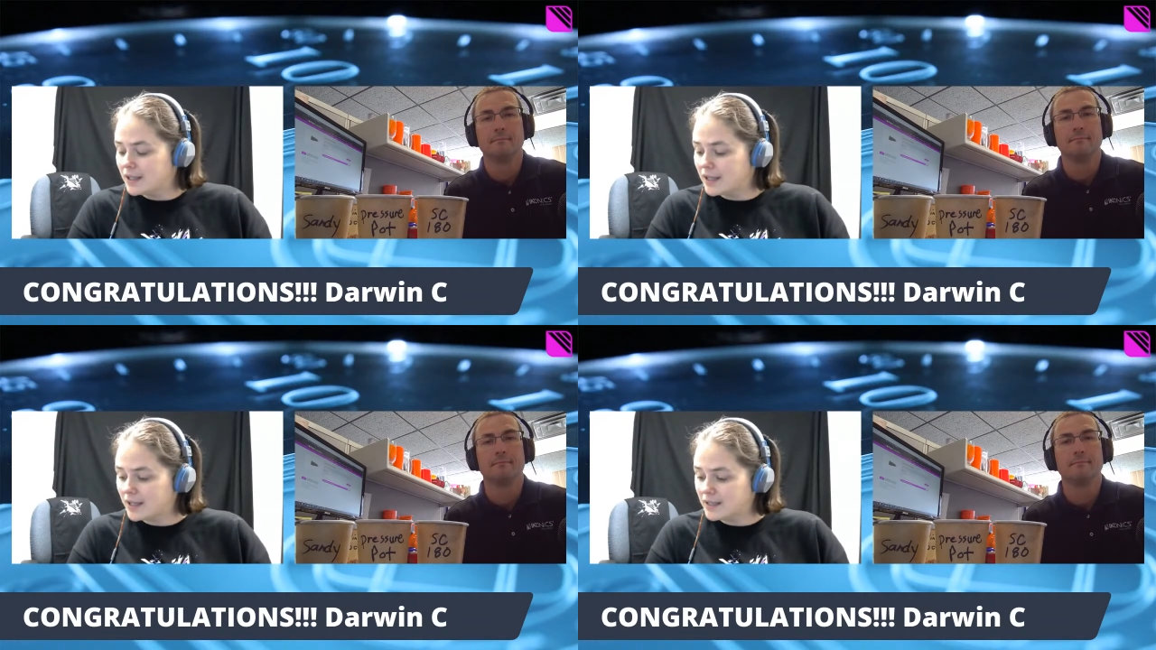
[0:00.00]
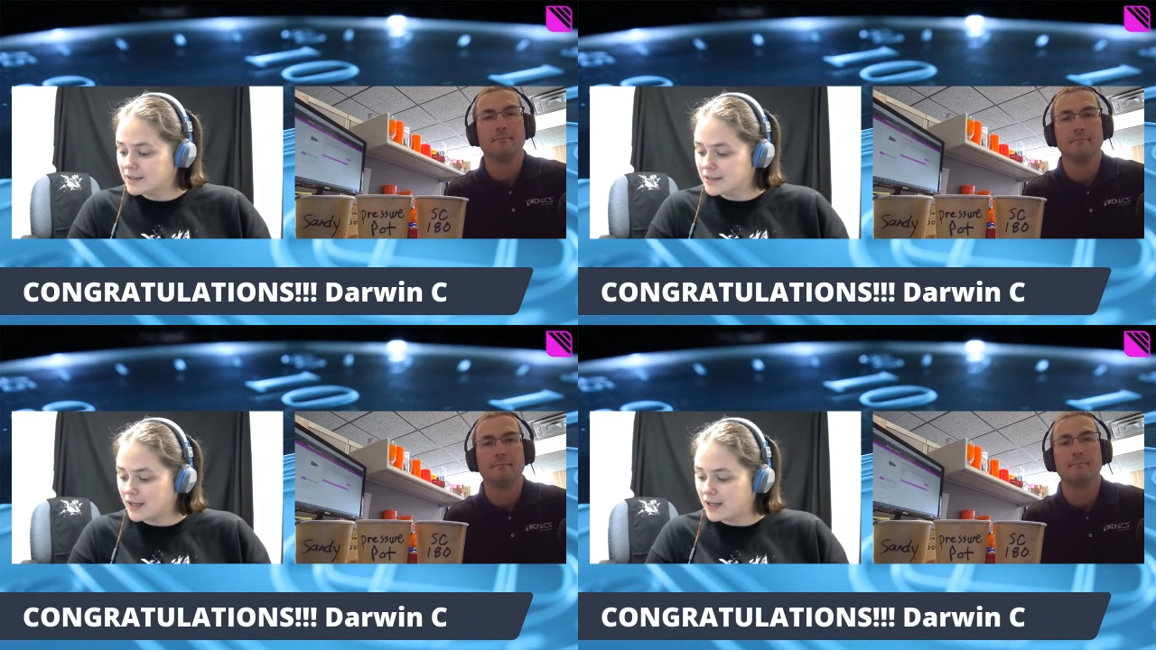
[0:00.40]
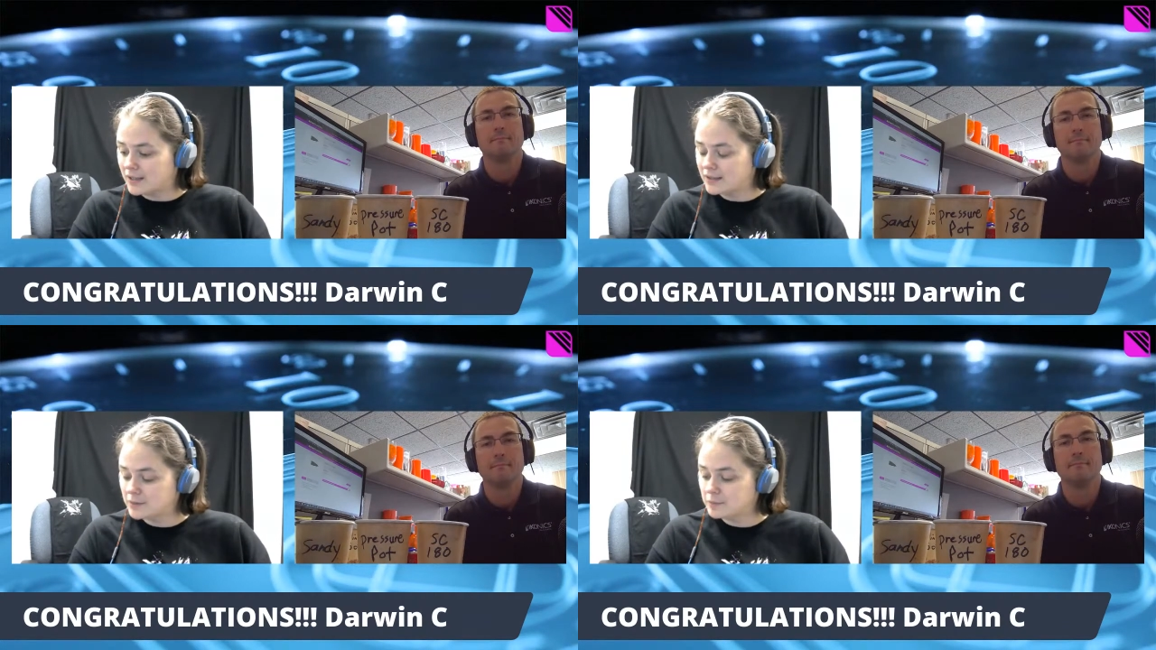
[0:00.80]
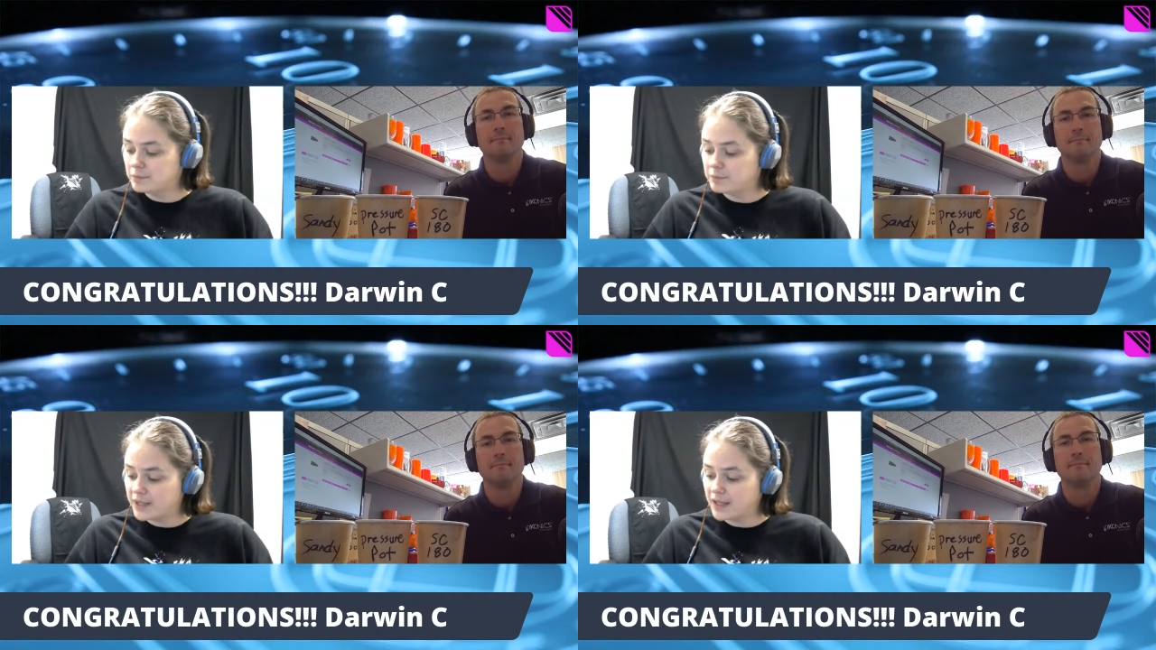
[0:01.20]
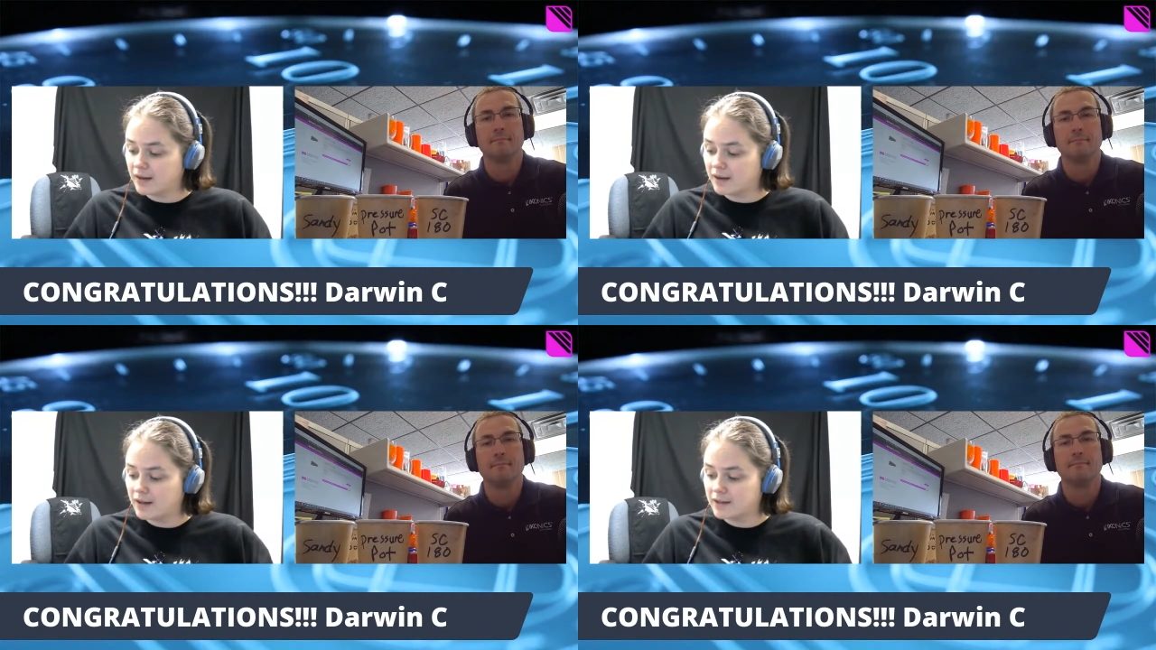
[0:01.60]
Speaker 1: And uh,
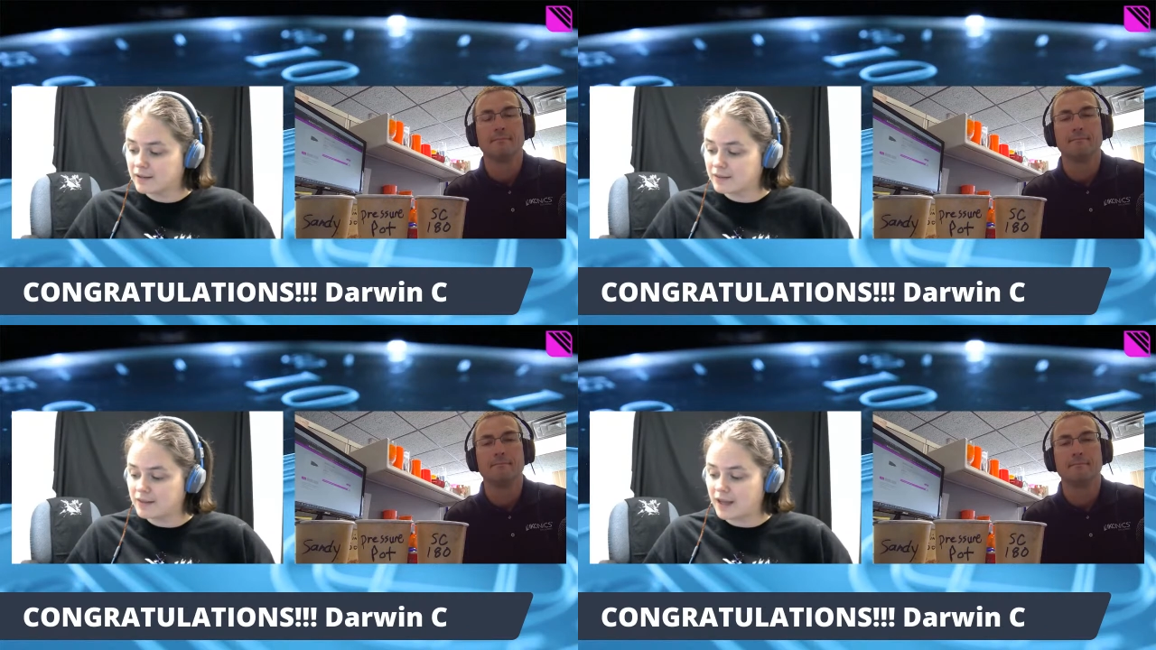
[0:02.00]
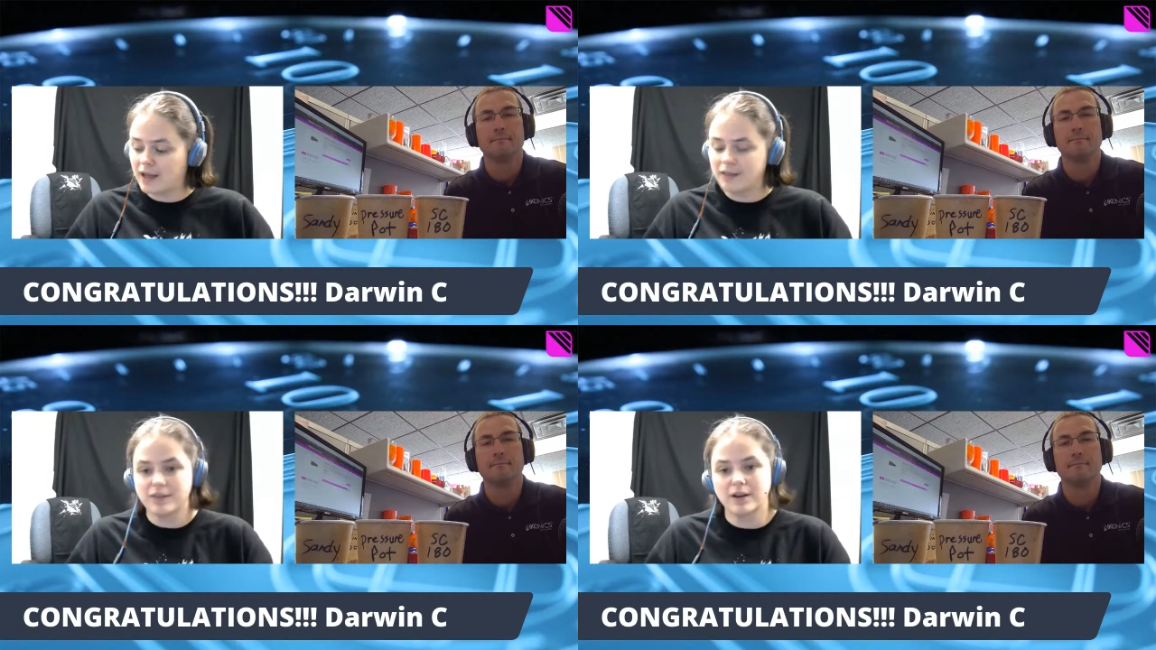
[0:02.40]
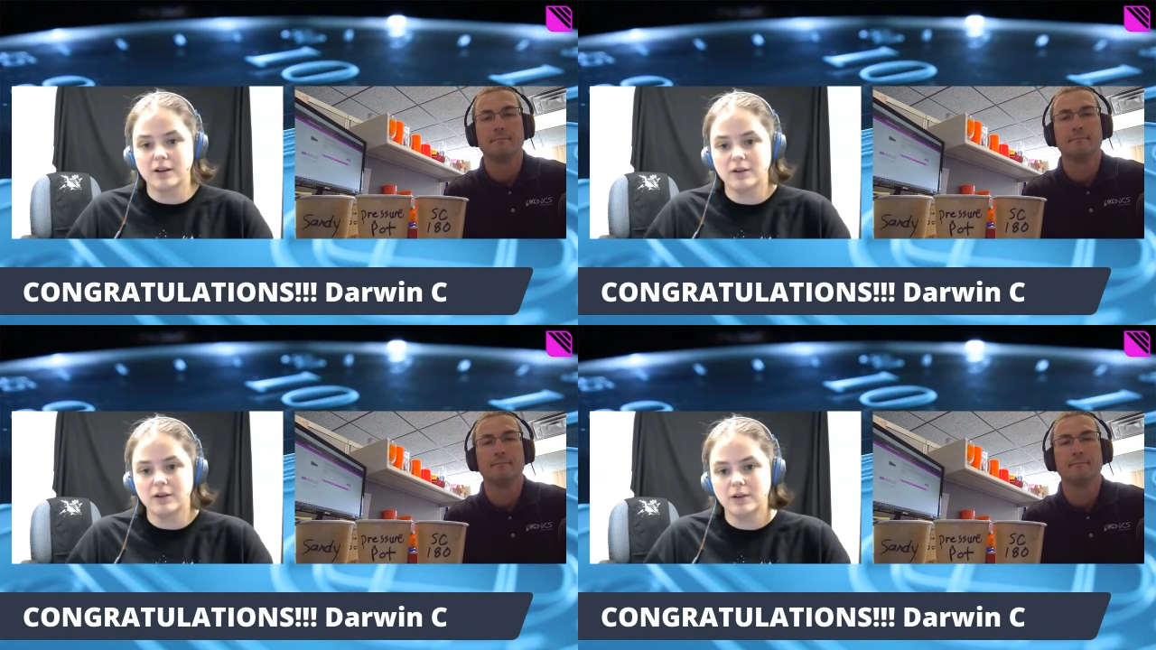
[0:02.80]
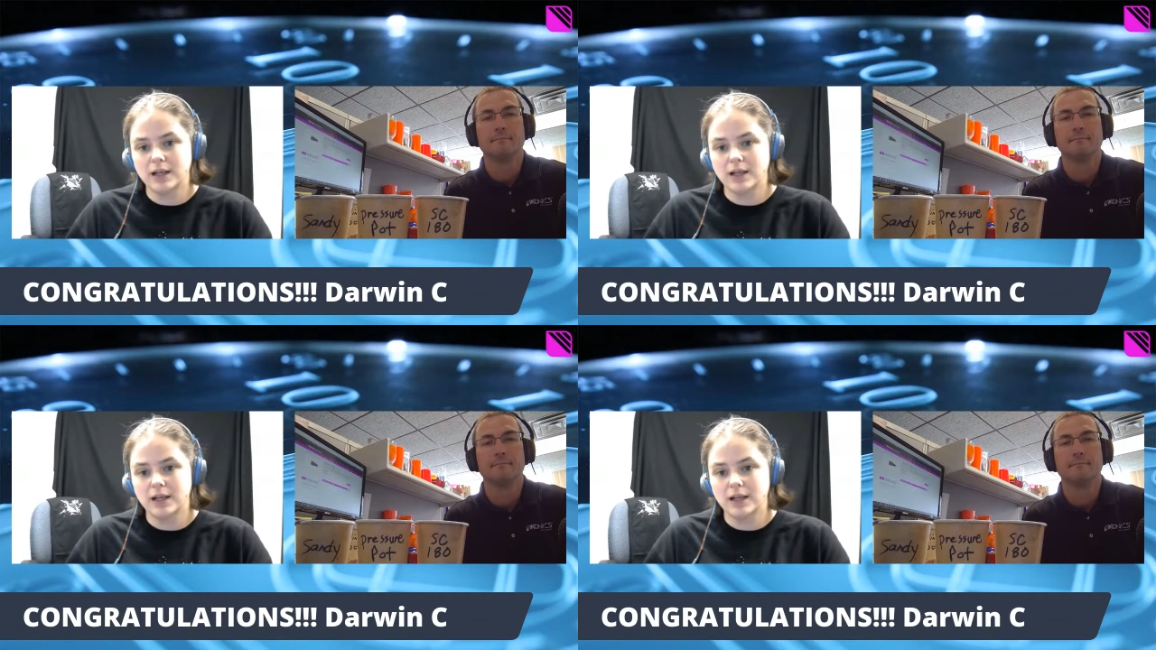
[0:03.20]
beyond that, though,